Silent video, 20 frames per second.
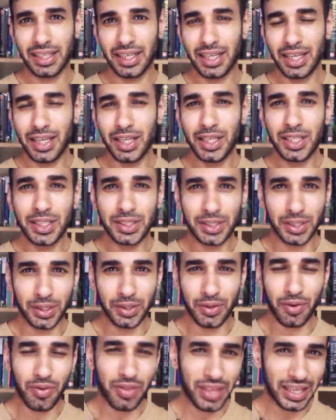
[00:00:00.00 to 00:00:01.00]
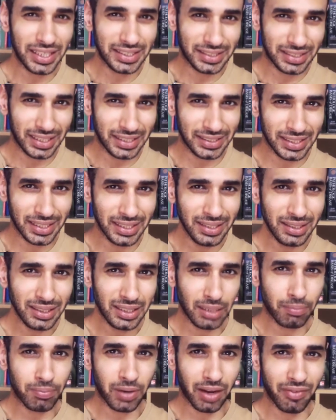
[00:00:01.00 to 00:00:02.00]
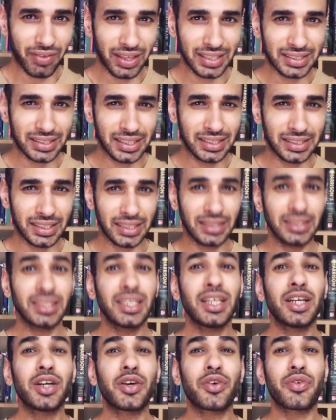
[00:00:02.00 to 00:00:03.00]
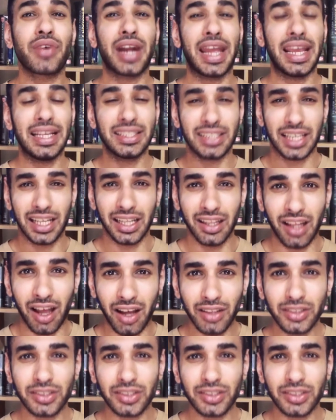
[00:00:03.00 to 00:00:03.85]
So this season, the previous season, rained a lot,